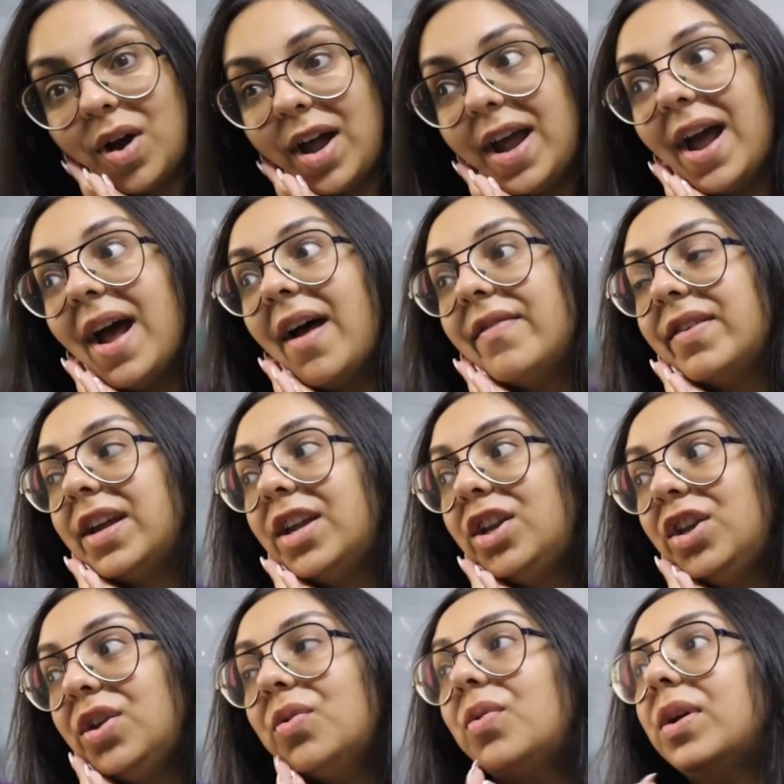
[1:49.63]
I have a
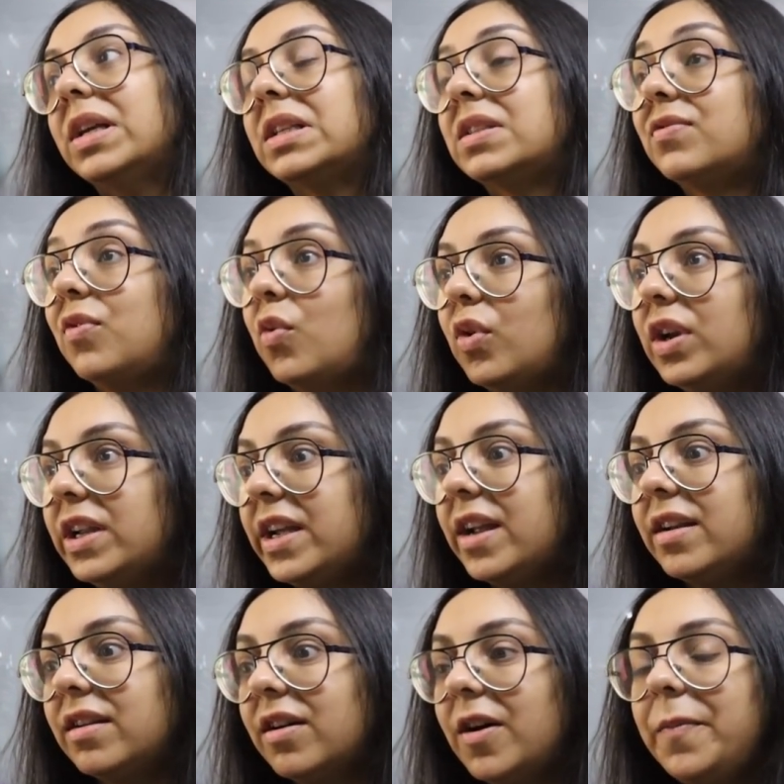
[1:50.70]
new
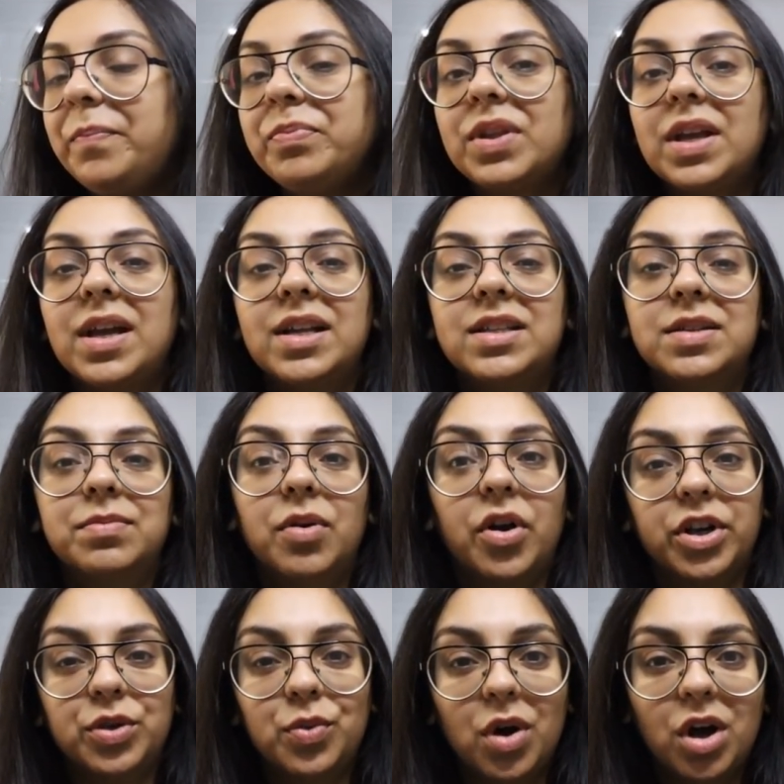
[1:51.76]
exfoliator. It's a
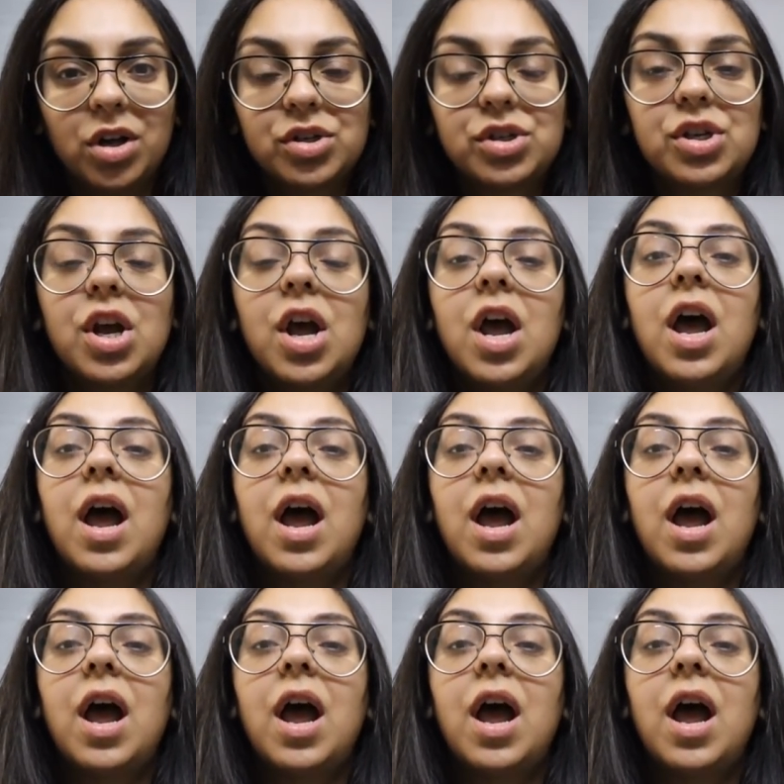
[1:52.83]
body wash.